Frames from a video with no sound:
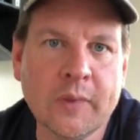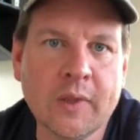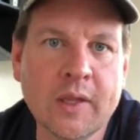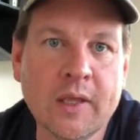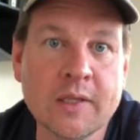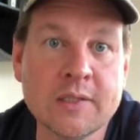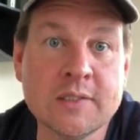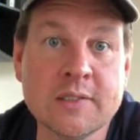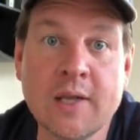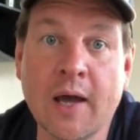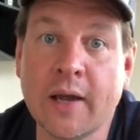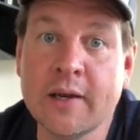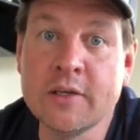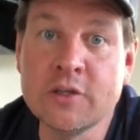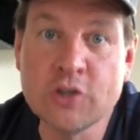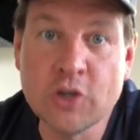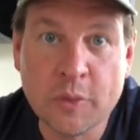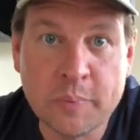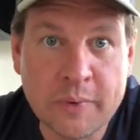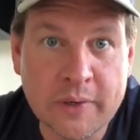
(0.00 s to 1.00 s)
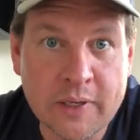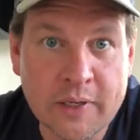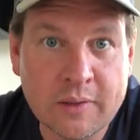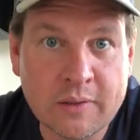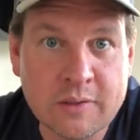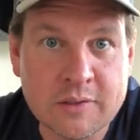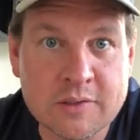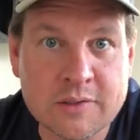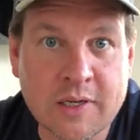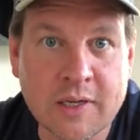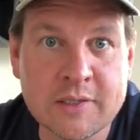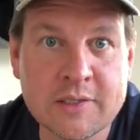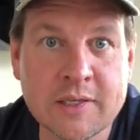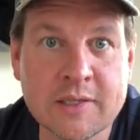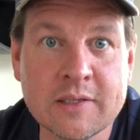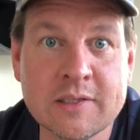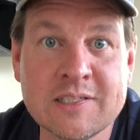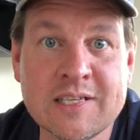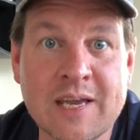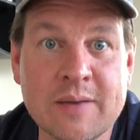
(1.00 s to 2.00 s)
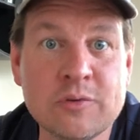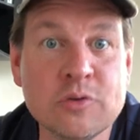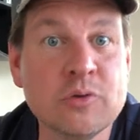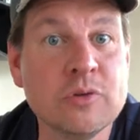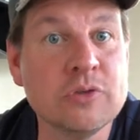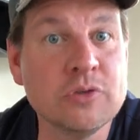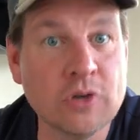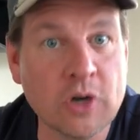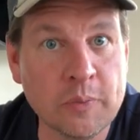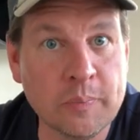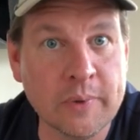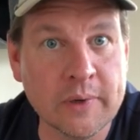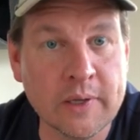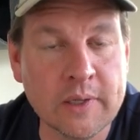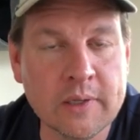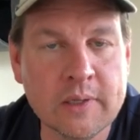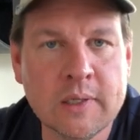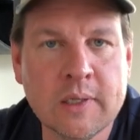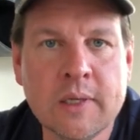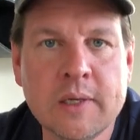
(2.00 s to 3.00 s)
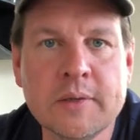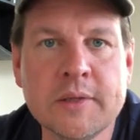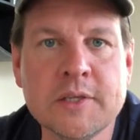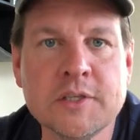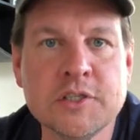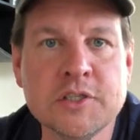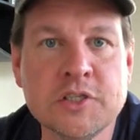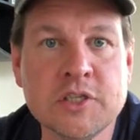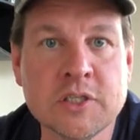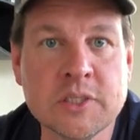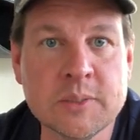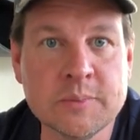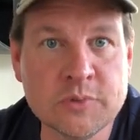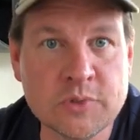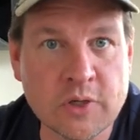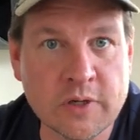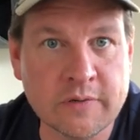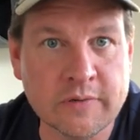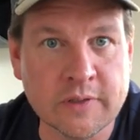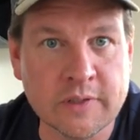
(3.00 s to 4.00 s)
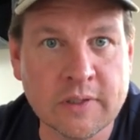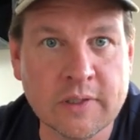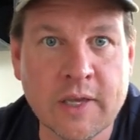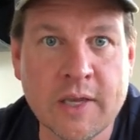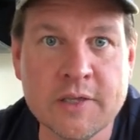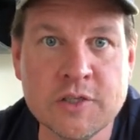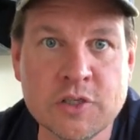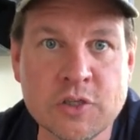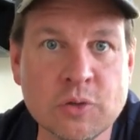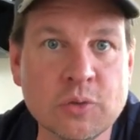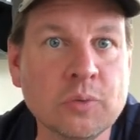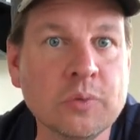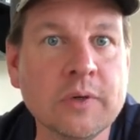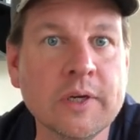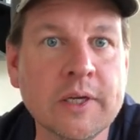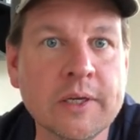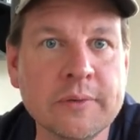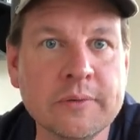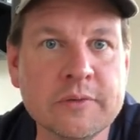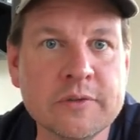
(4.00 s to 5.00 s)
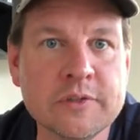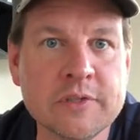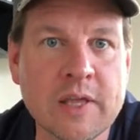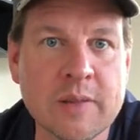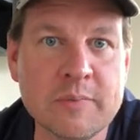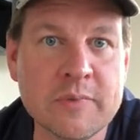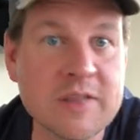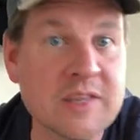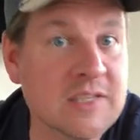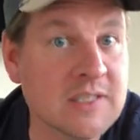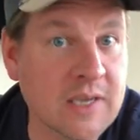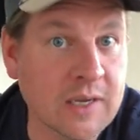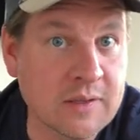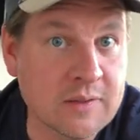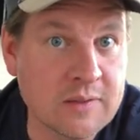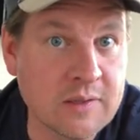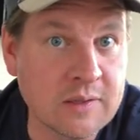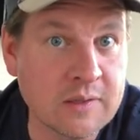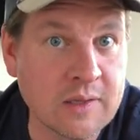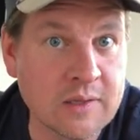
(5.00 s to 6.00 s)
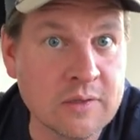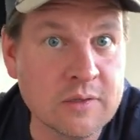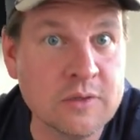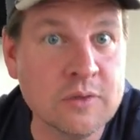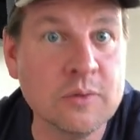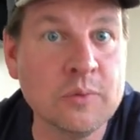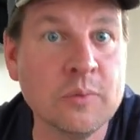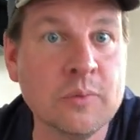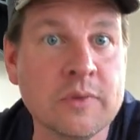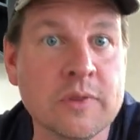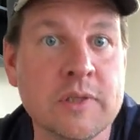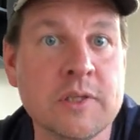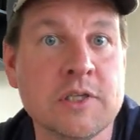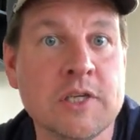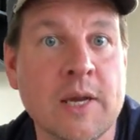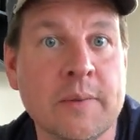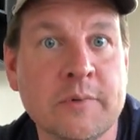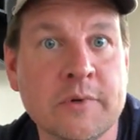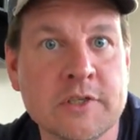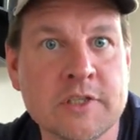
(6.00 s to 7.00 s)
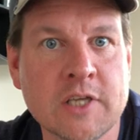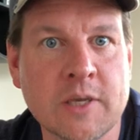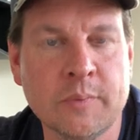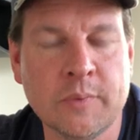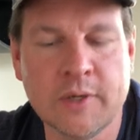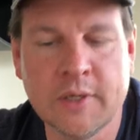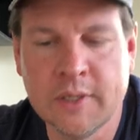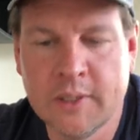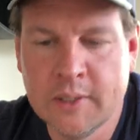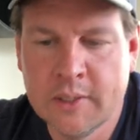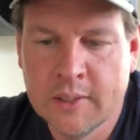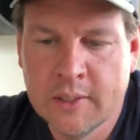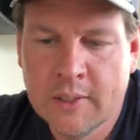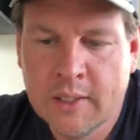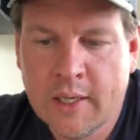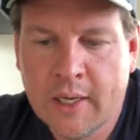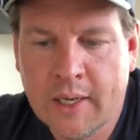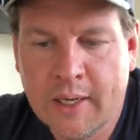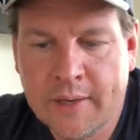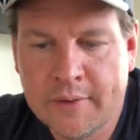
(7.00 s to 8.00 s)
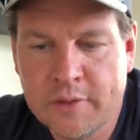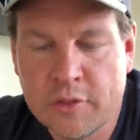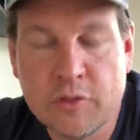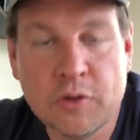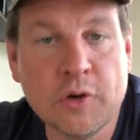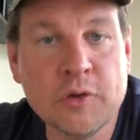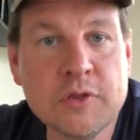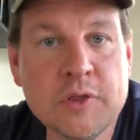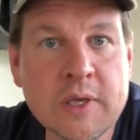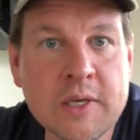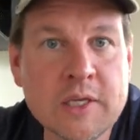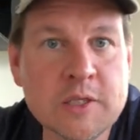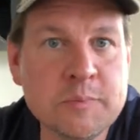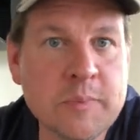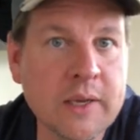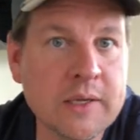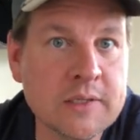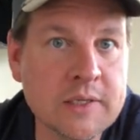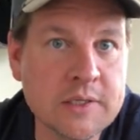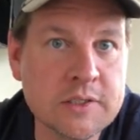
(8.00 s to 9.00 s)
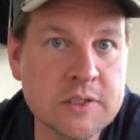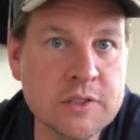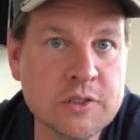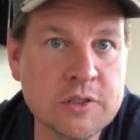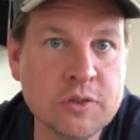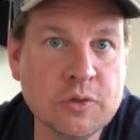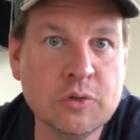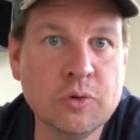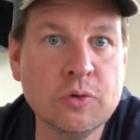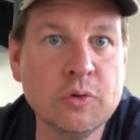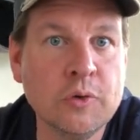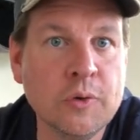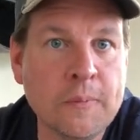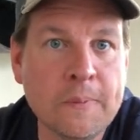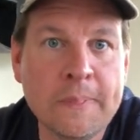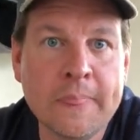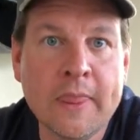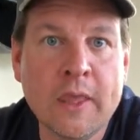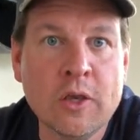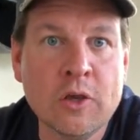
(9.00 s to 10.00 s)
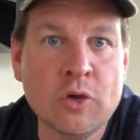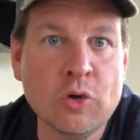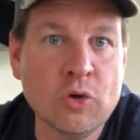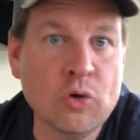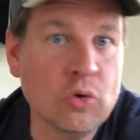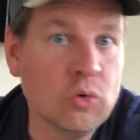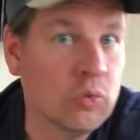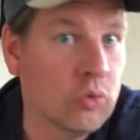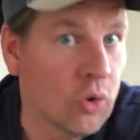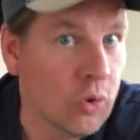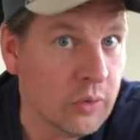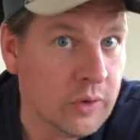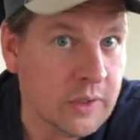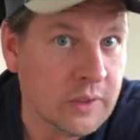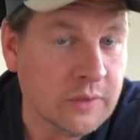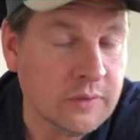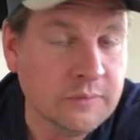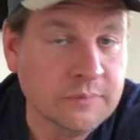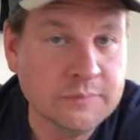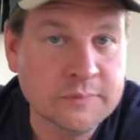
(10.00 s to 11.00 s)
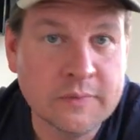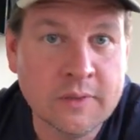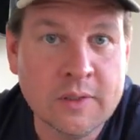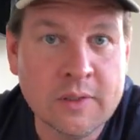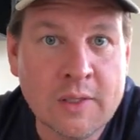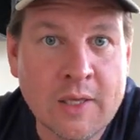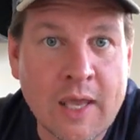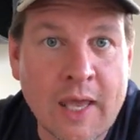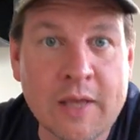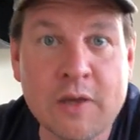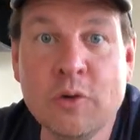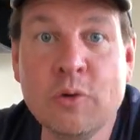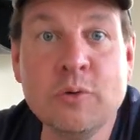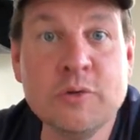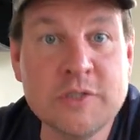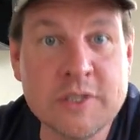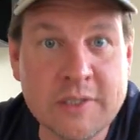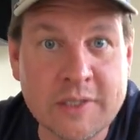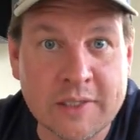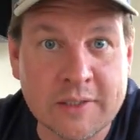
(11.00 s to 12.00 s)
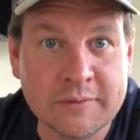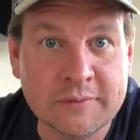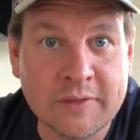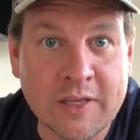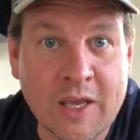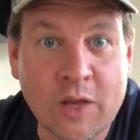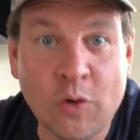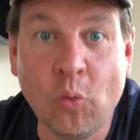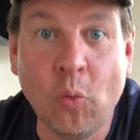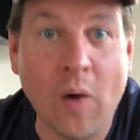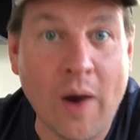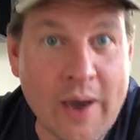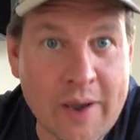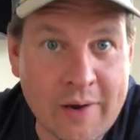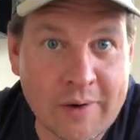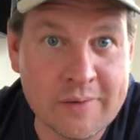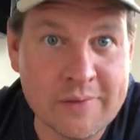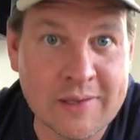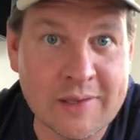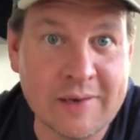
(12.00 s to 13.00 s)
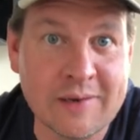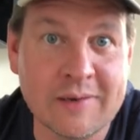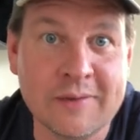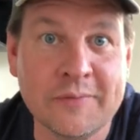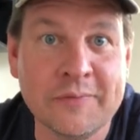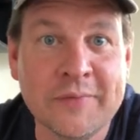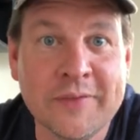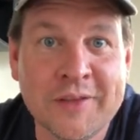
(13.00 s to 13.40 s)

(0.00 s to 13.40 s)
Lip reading: It's not interpreting. It's not taking the time to interpret it. This is just observing as you read. So that'd be the second thing that you do with the chapter summary. The third thing is pay attention to who wrote it and who's in it and why are they in it.